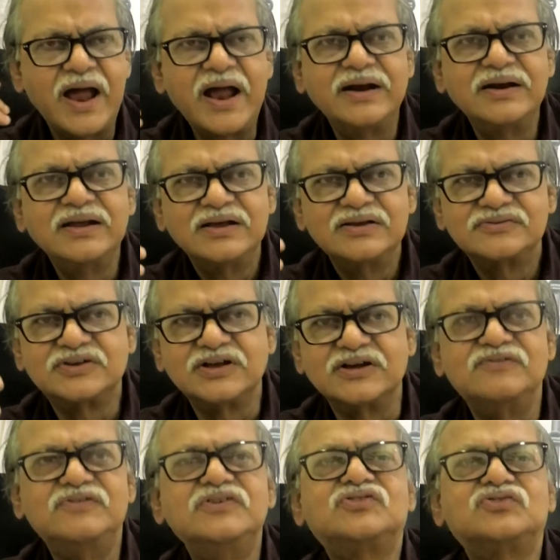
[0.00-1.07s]
and
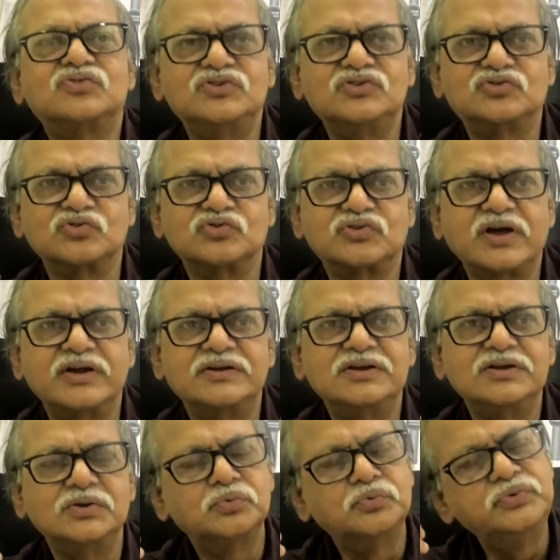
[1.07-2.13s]
service to the society.